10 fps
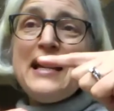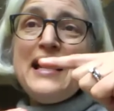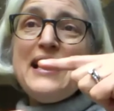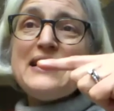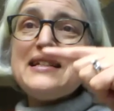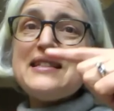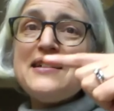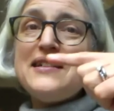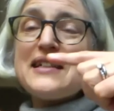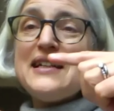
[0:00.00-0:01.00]
hit its
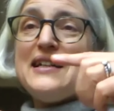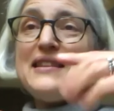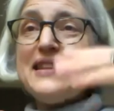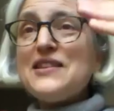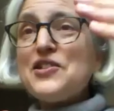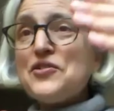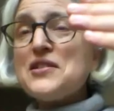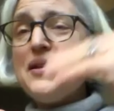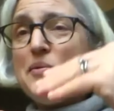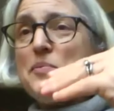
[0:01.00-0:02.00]
target, then the
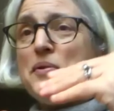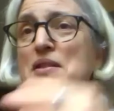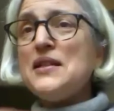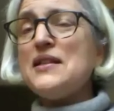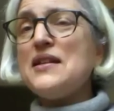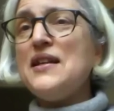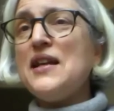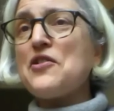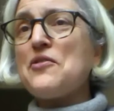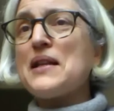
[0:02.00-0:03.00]
trustee will put in an
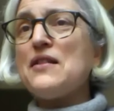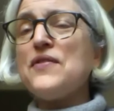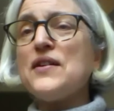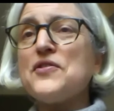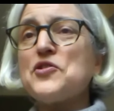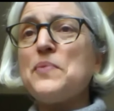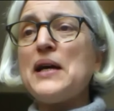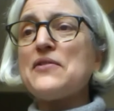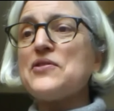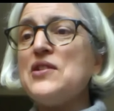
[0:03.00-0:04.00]
incremental
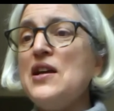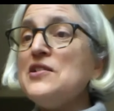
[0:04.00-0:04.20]
£500